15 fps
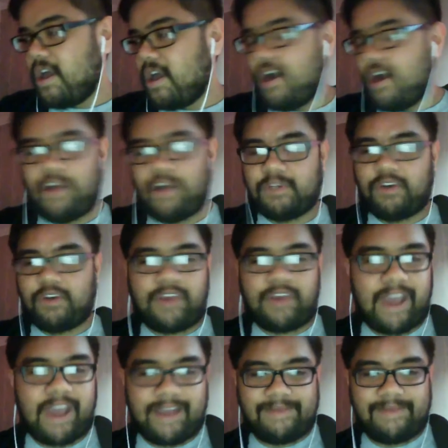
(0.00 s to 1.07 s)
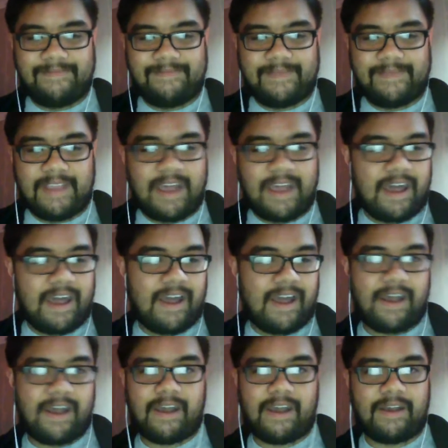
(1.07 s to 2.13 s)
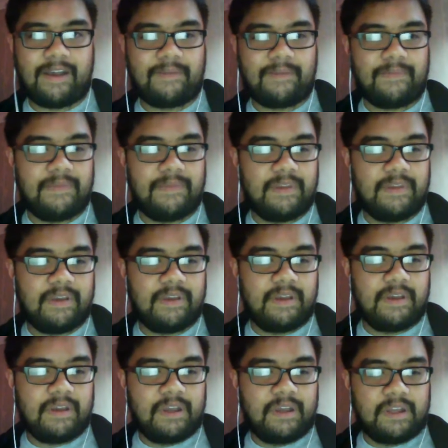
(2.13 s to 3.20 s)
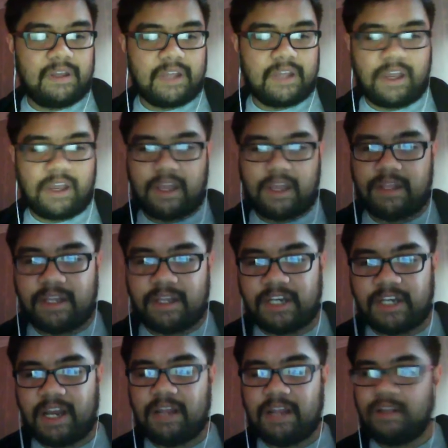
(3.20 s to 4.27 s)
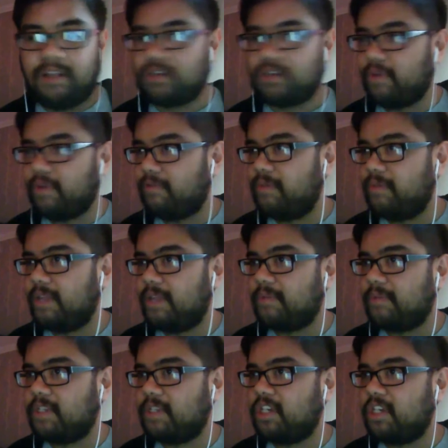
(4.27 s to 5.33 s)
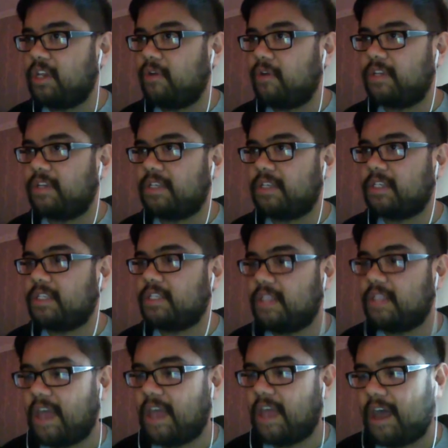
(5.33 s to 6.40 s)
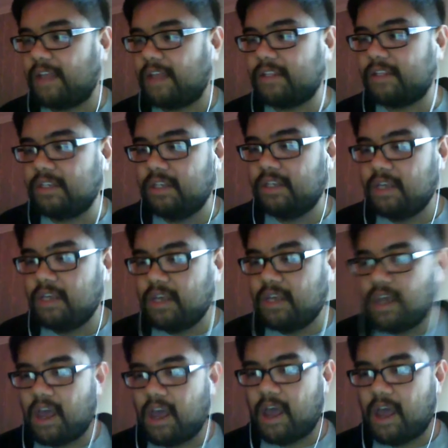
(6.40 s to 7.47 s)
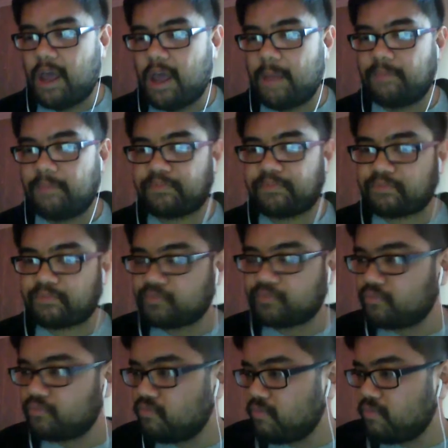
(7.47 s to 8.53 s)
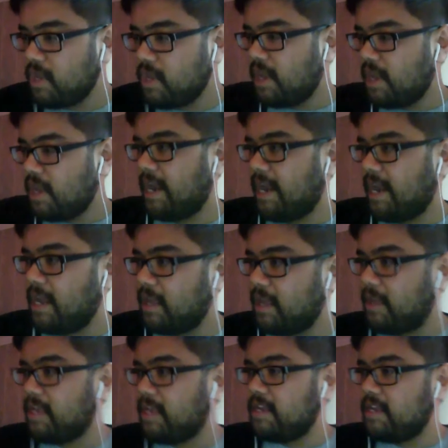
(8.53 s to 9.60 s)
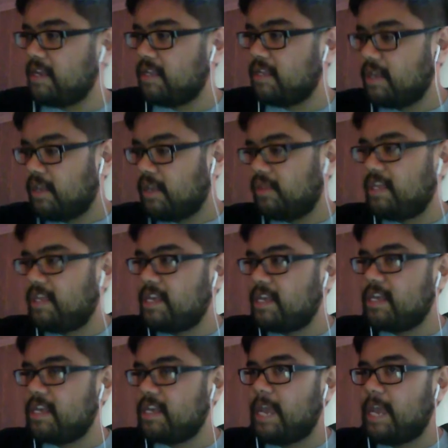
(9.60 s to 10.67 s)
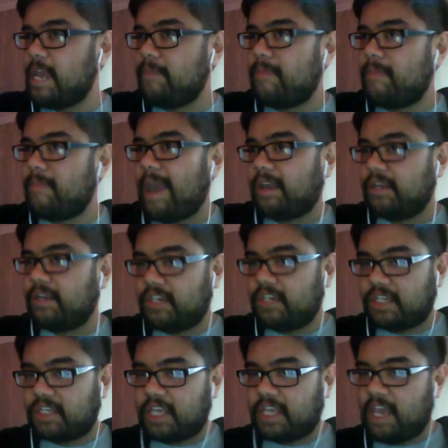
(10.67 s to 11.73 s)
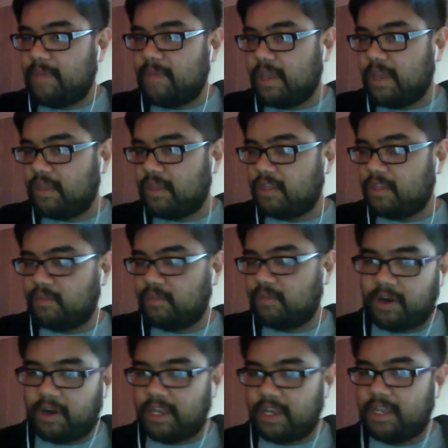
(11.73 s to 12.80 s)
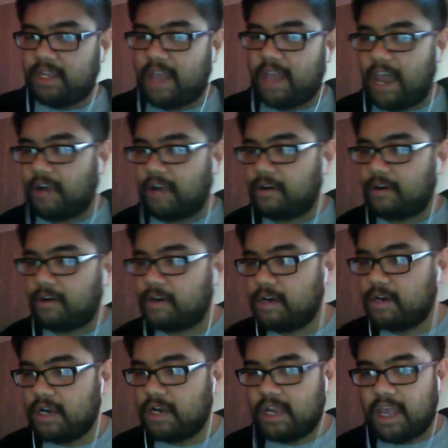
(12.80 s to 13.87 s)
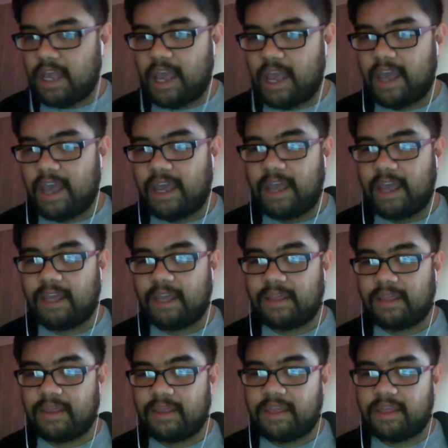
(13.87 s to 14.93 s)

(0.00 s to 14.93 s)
Oh, I'm sure you can. And then she kind of looks away for a bit because she noticed that kind of a mech just came in to park in the hangar, and